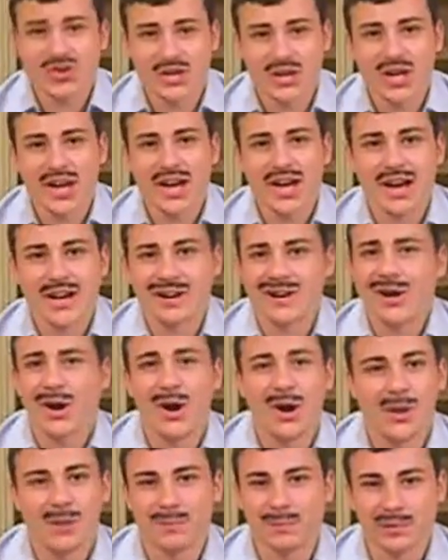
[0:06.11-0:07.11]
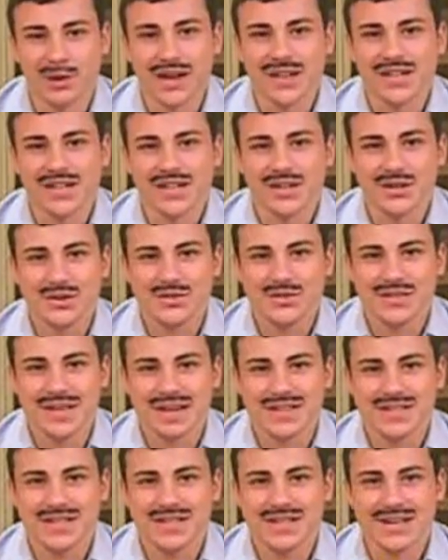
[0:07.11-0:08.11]
Today, on Breaking News
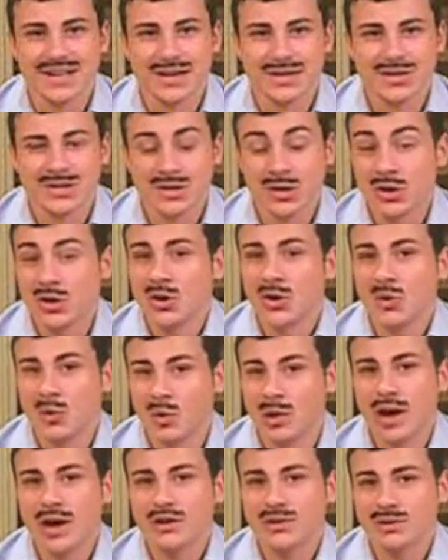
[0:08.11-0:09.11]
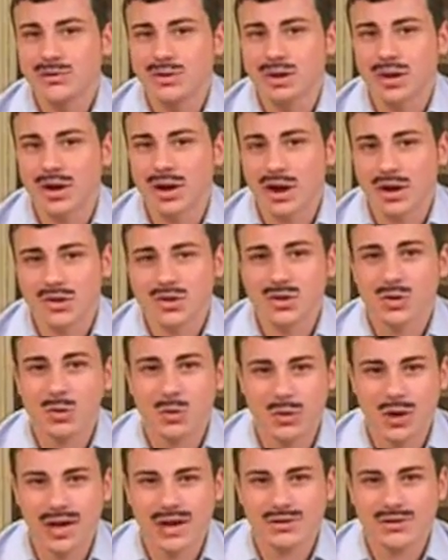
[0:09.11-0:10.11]
at 6, why do dogs
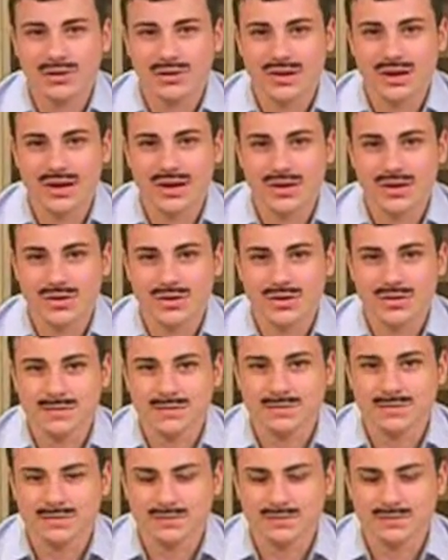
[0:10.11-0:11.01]
wag their tails?